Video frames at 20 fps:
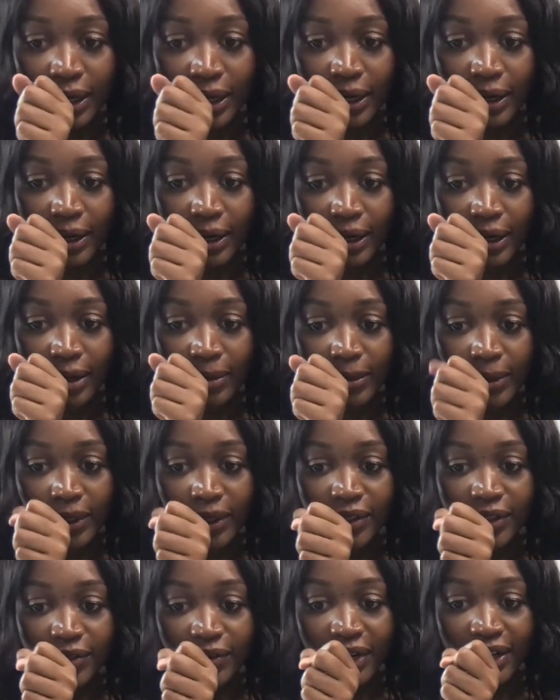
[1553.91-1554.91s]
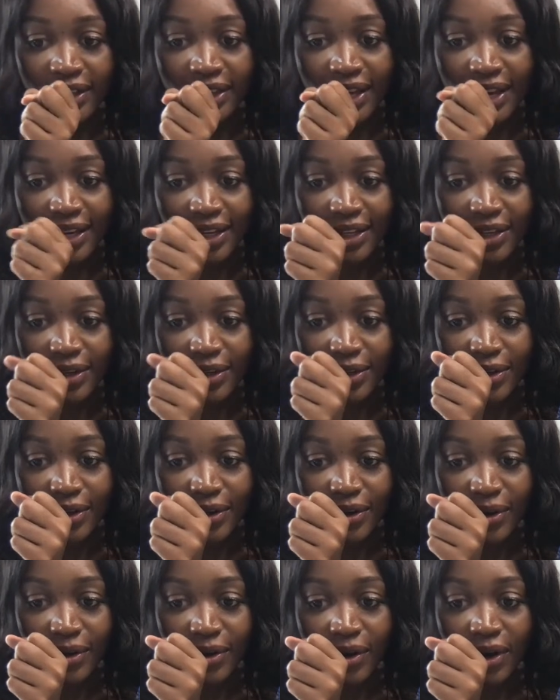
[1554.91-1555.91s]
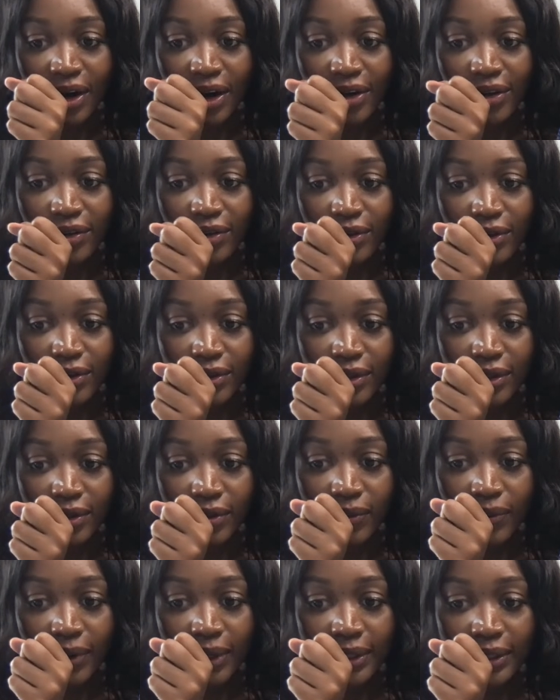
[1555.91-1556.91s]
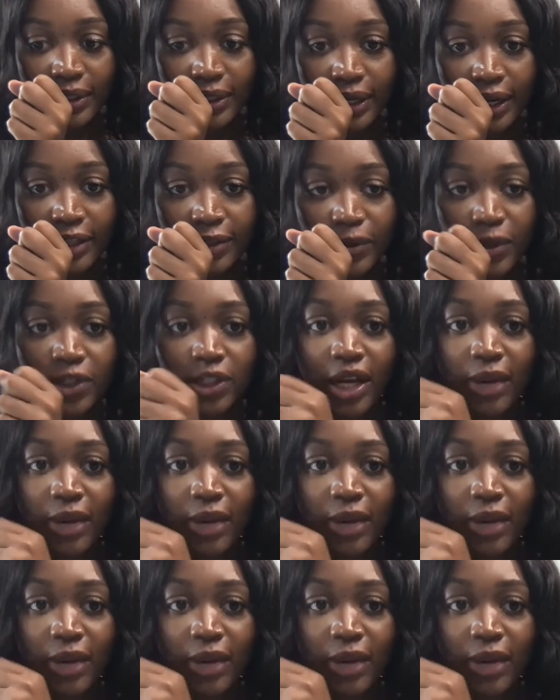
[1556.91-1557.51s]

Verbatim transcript: Um, looks great. Thank you. Are you using one size brush?